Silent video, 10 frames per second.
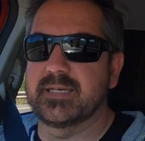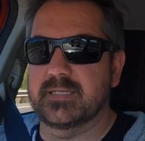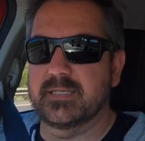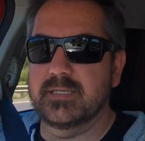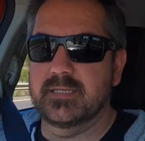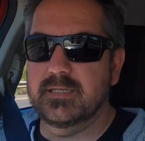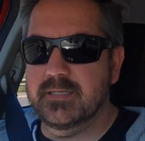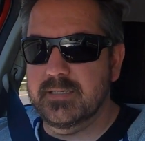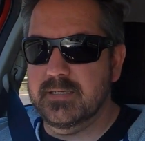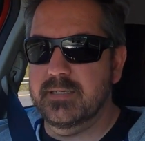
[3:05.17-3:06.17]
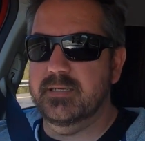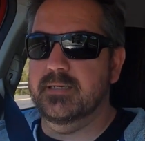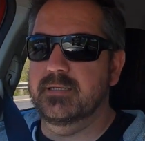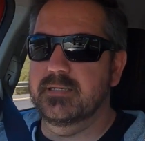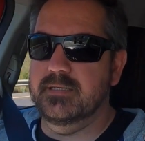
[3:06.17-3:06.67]
it.
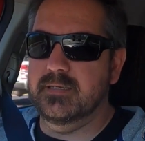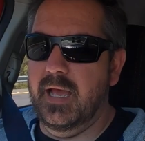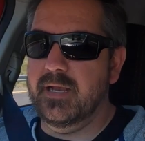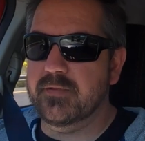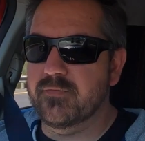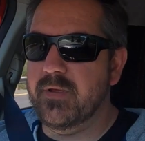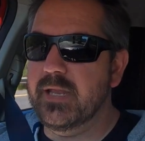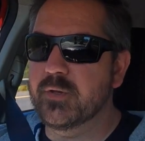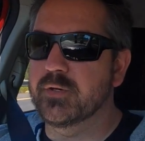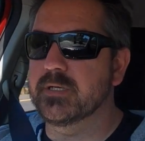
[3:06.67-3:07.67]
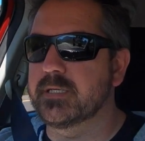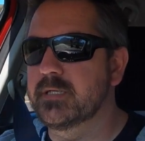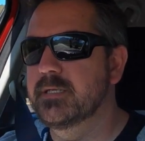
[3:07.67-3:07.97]
And it's really good.